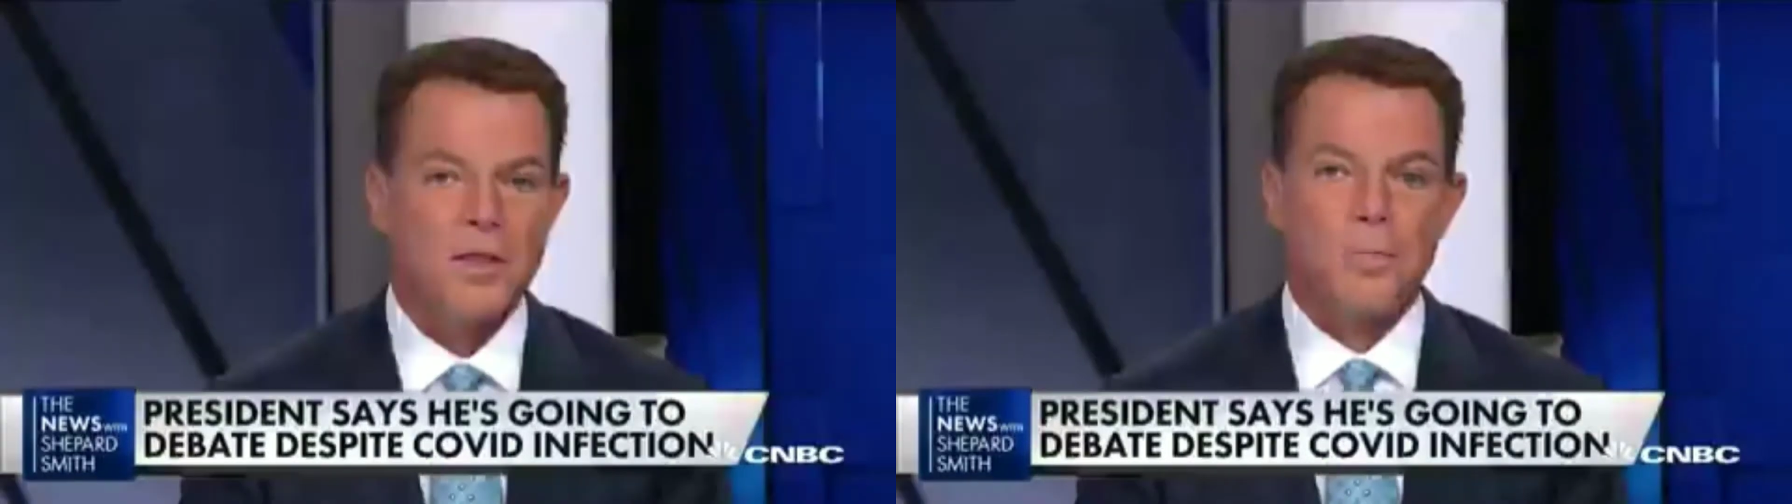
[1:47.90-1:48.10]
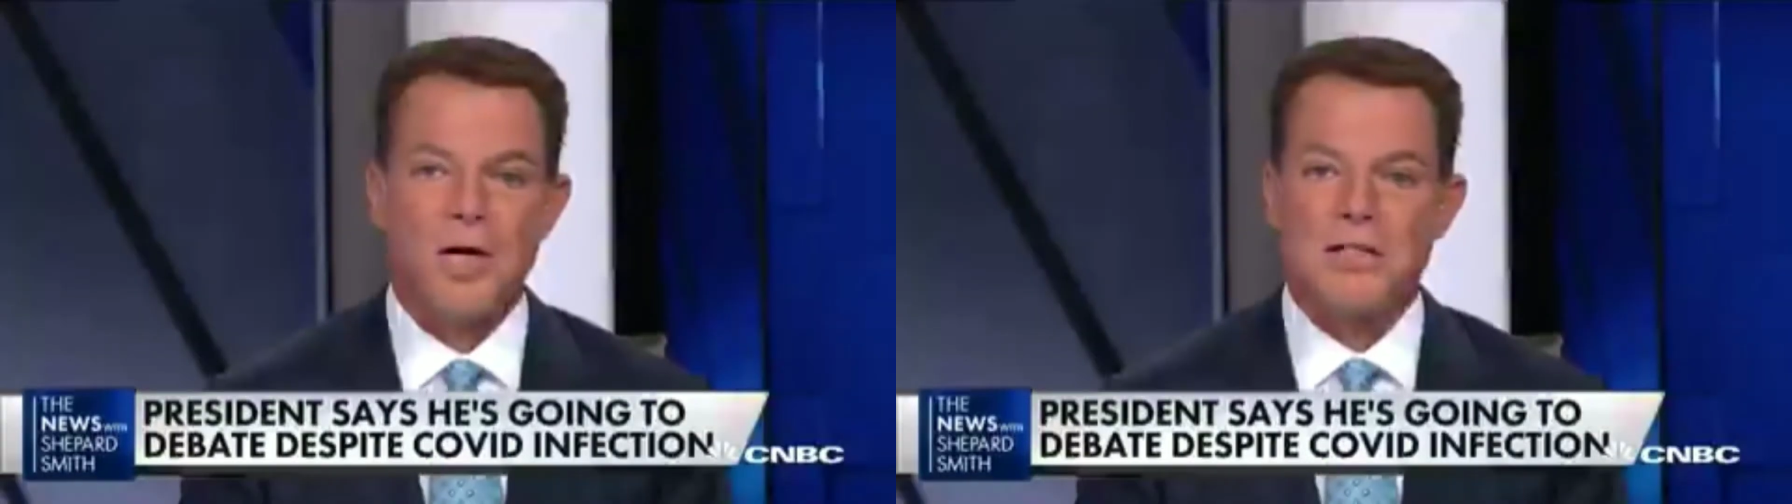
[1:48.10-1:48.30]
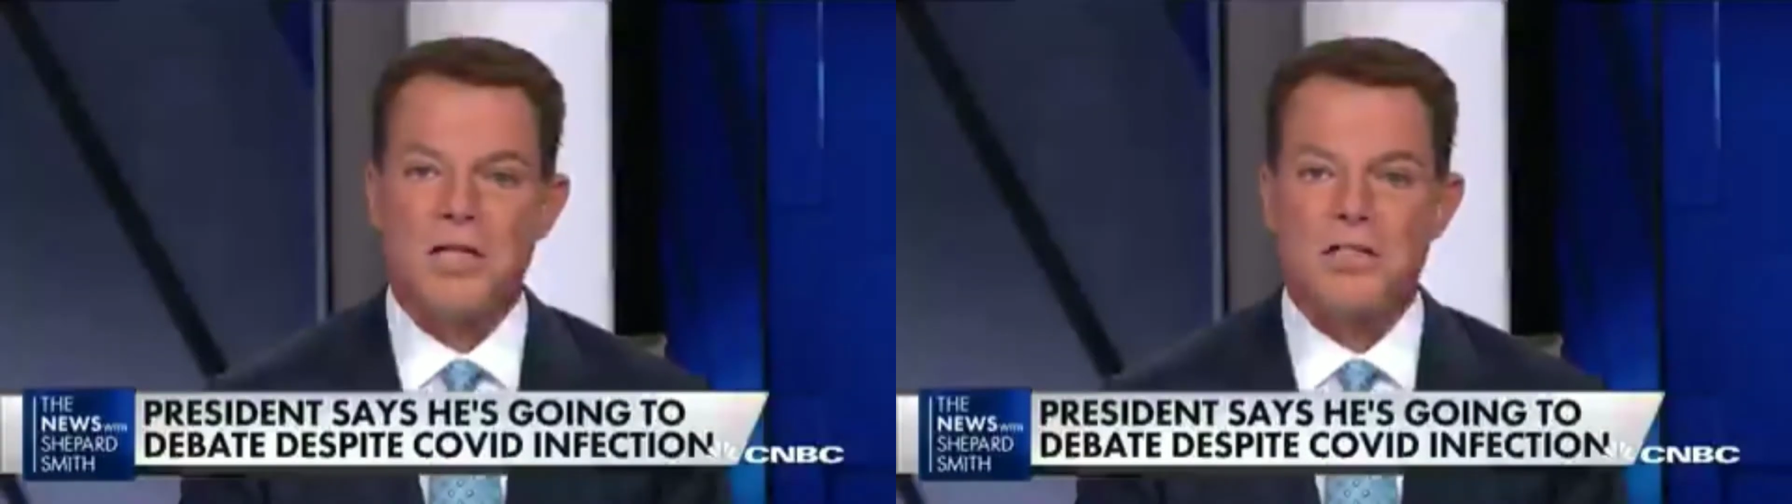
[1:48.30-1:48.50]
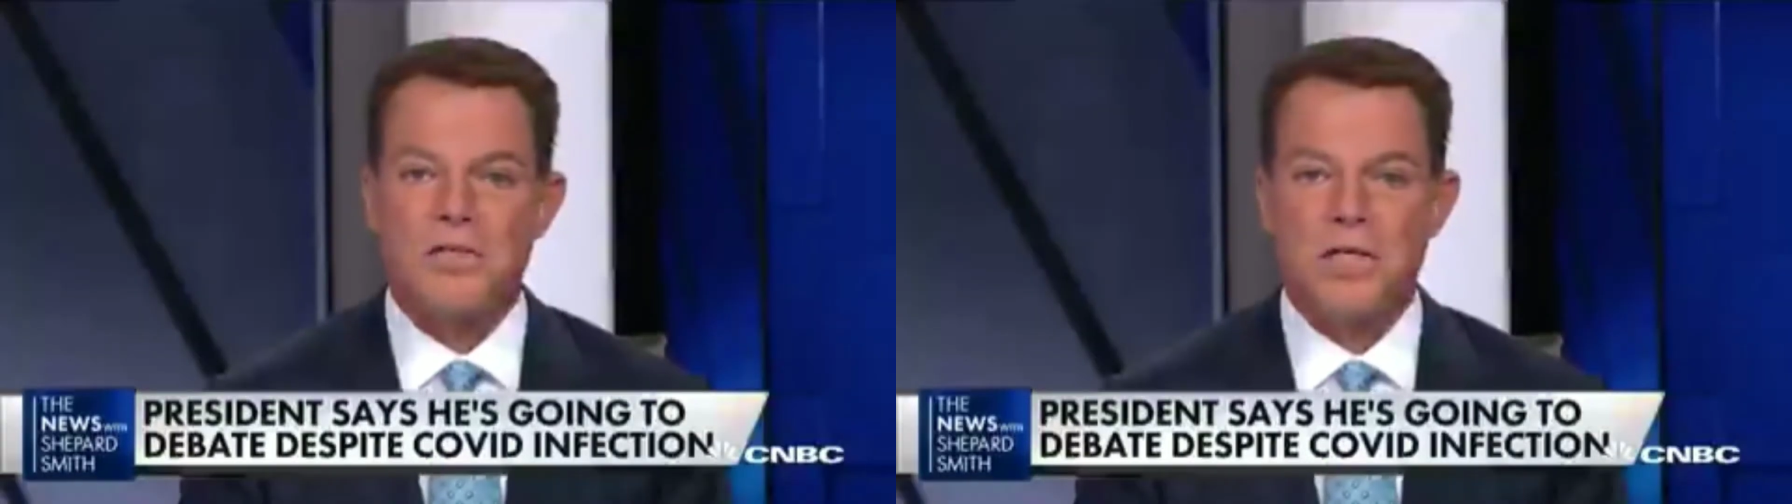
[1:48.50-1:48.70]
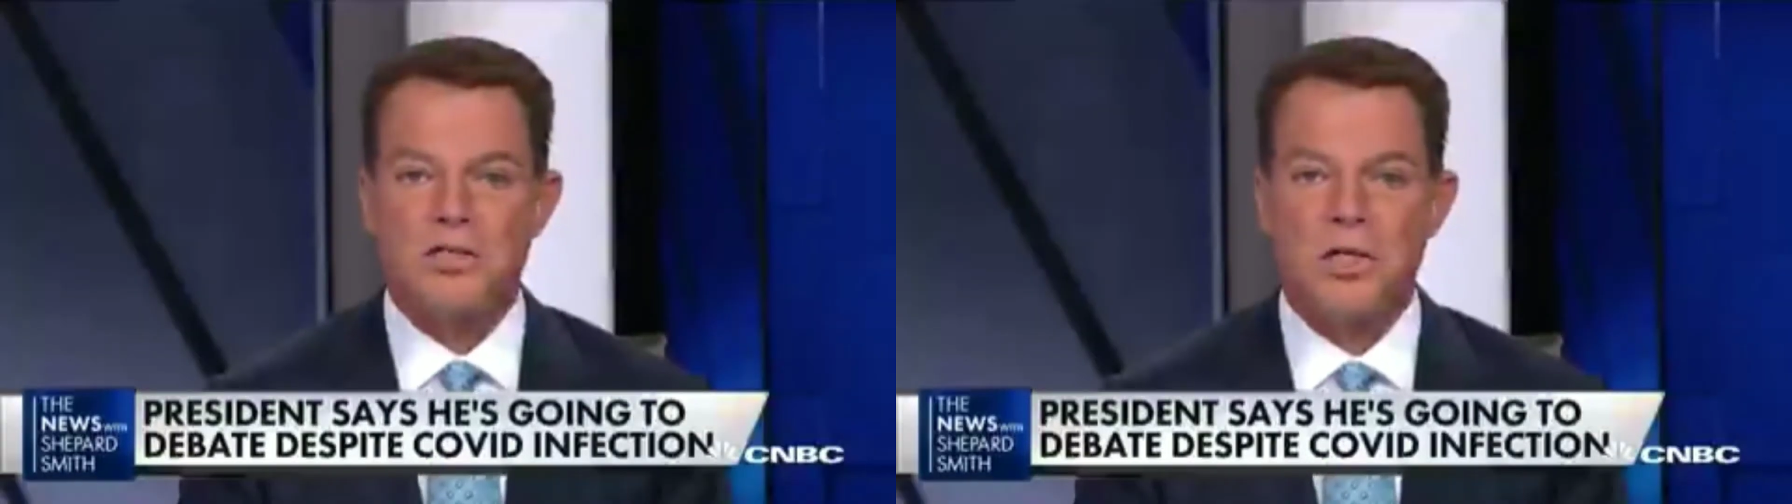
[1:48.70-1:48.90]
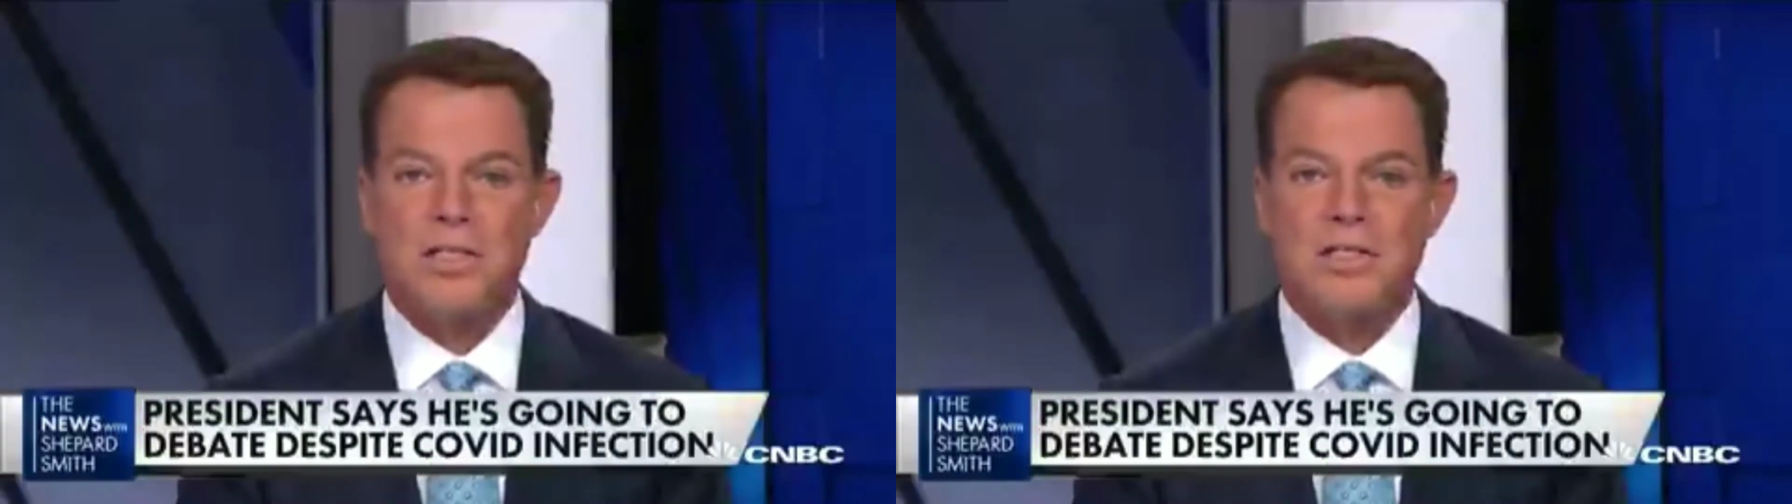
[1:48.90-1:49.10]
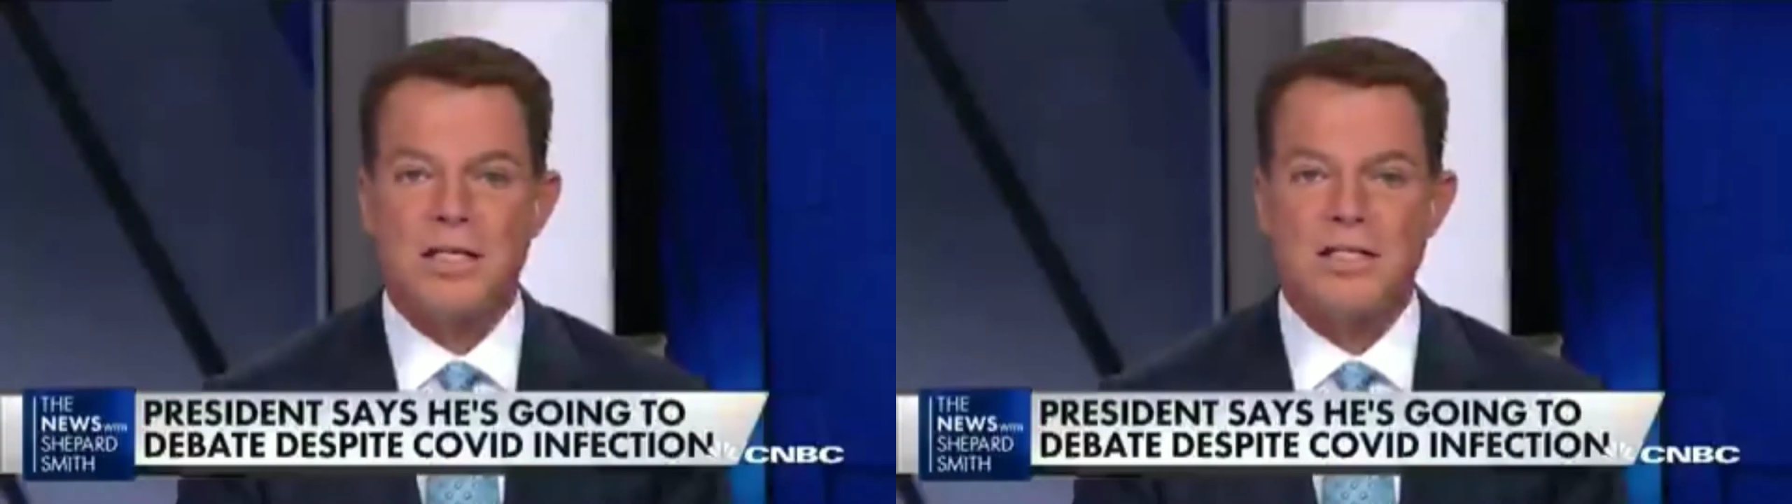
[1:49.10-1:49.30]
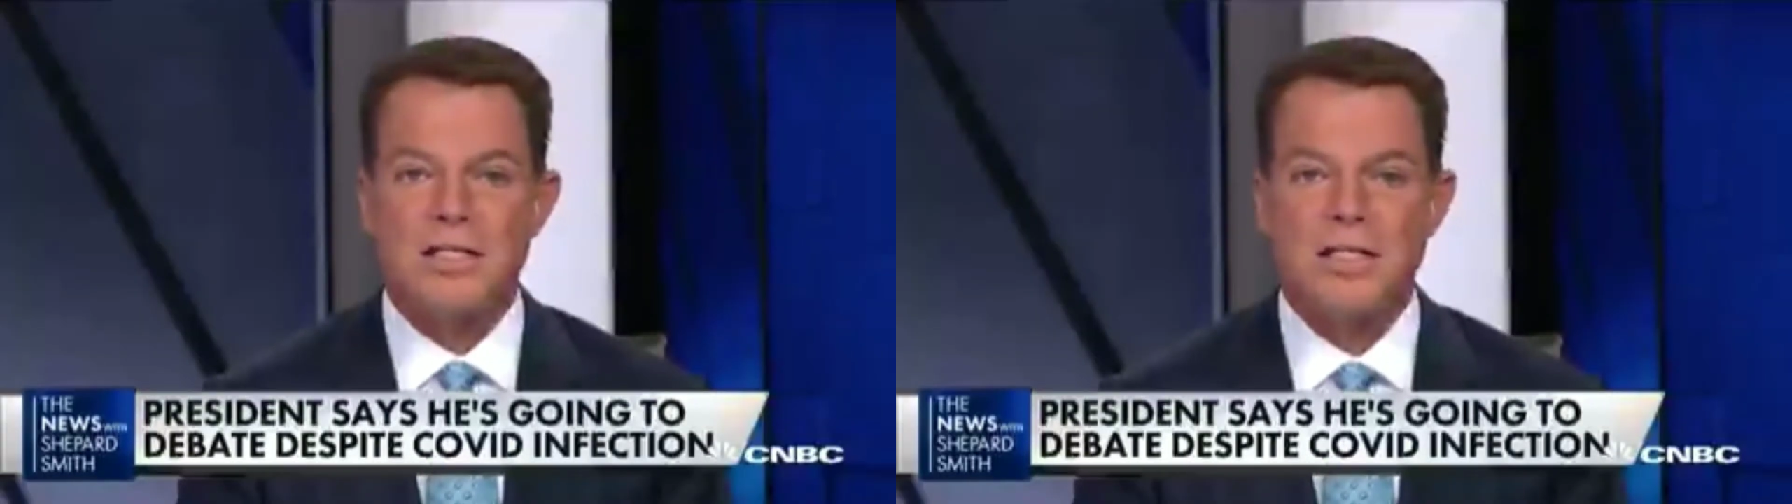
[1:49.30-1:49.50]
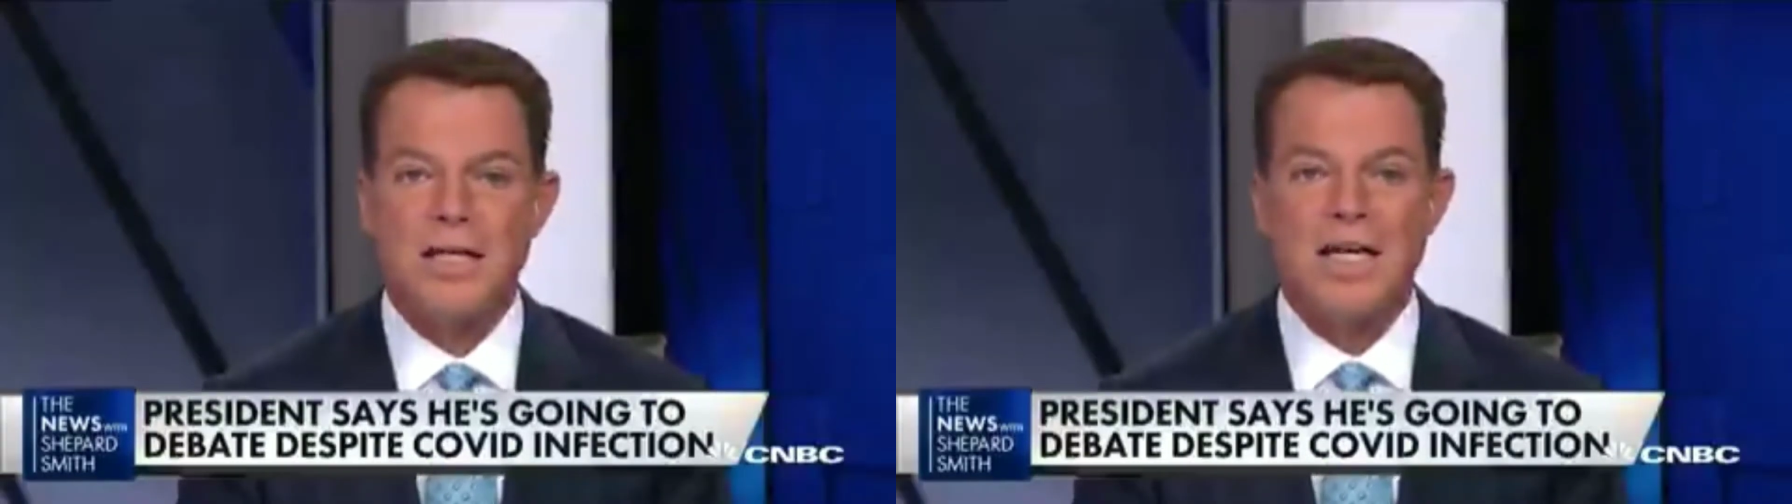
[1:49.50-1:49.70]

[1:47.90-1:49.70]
The president's physician insists